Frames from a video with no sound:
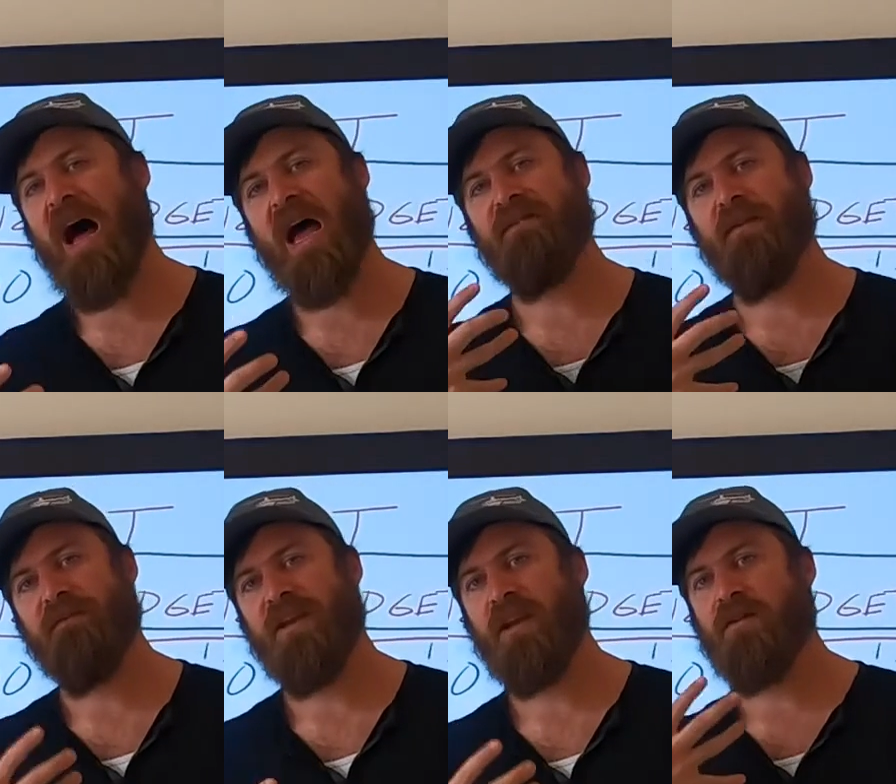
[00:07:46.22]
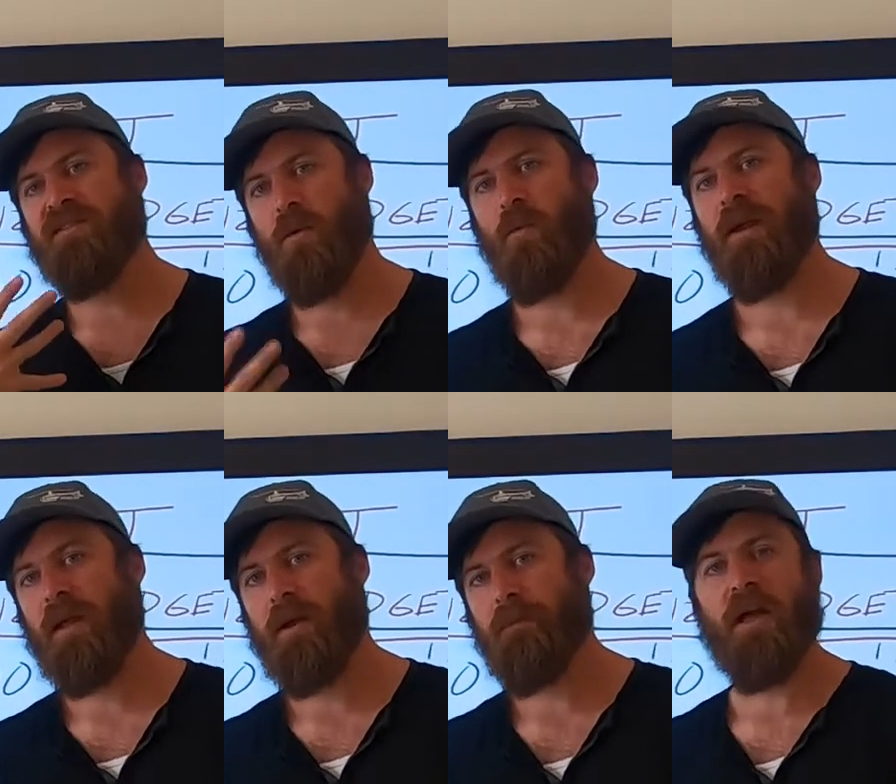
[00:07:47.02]
5 videos a
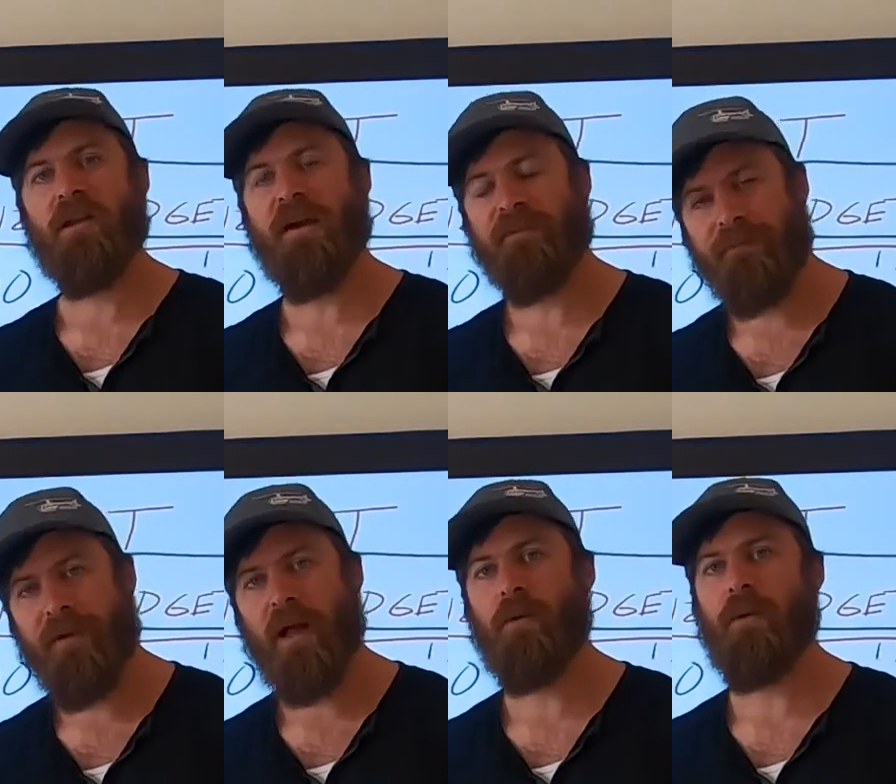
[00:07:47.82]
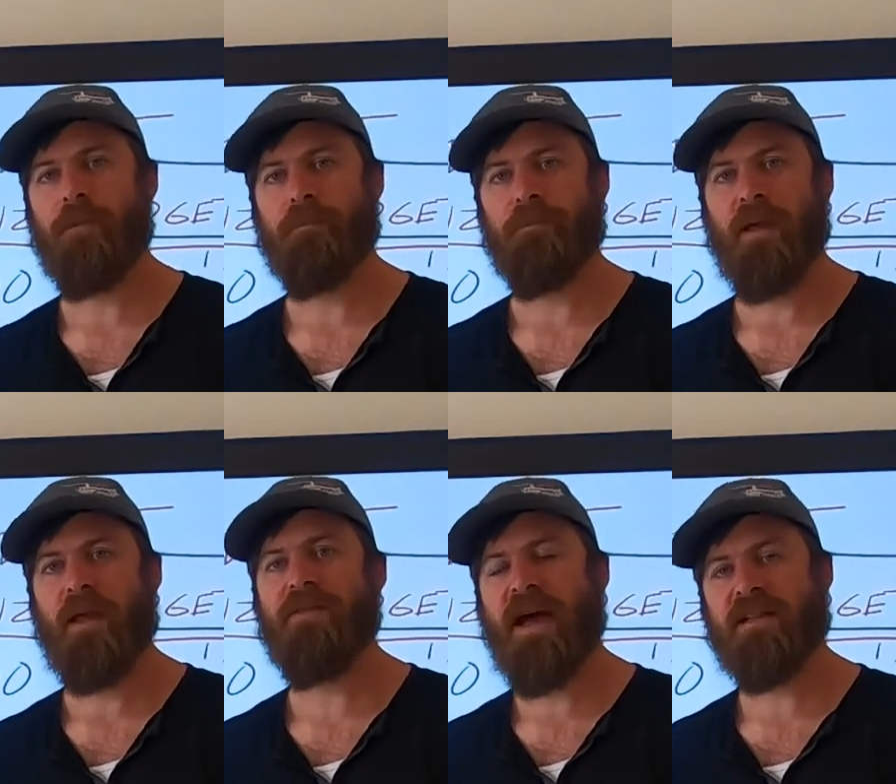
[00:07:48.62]
week. And you have to follow it.
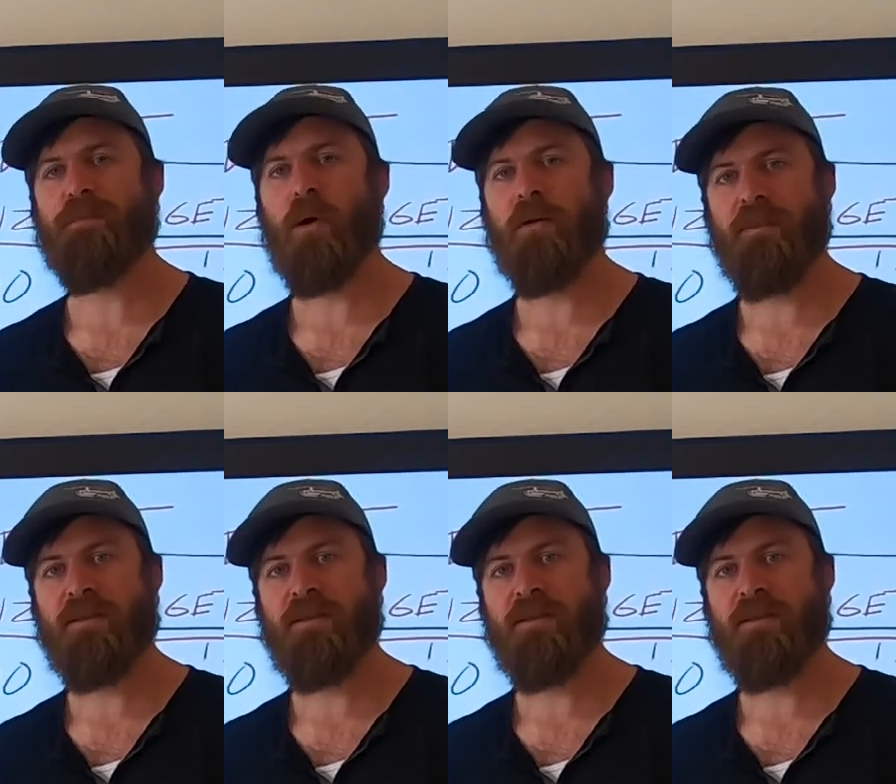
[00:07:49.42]
And that's part of